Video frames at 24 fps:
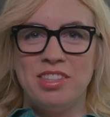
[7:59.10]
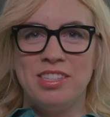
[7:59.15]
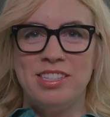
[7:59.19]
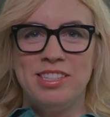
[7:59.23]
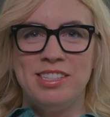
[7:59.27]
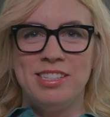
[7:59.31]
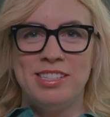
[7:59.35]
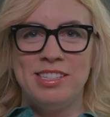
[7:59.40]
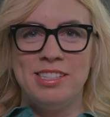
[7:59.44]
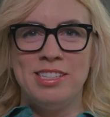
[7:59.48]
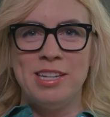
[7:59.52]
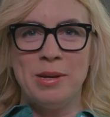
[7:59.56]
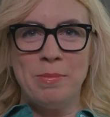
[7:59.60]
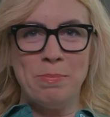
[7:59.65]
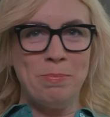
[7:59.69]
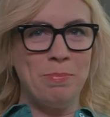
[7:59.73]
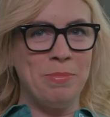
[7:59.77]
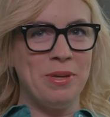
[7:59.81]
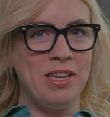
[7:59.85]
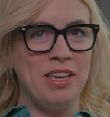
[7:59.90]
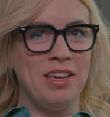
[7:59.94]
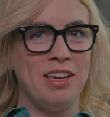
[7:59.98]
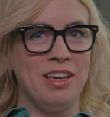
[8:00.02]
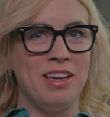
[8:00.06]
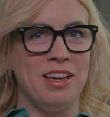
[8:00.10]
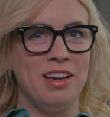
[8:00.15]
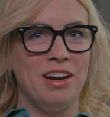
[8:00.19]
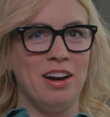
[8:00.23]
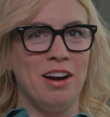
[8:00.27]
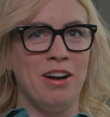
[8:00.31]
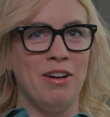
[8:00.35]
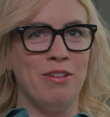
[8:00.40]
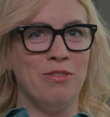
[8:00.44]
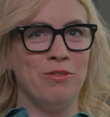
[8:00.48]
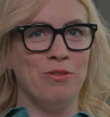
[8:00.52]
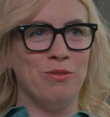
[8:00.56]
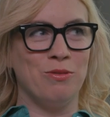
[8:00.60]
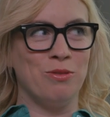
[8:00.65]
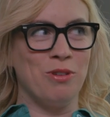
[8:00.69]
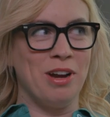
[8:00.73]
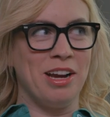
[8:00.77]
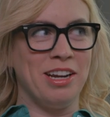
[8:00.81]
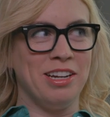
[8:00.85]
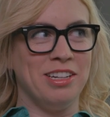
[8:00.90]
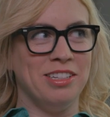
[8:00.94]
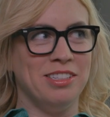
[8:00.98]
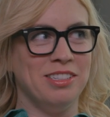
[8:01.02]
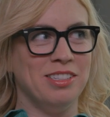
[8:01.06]
Stimpy of
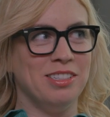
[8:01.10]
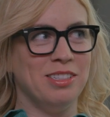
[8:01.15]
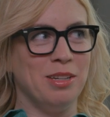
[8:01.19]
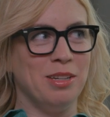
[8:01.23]
Ren and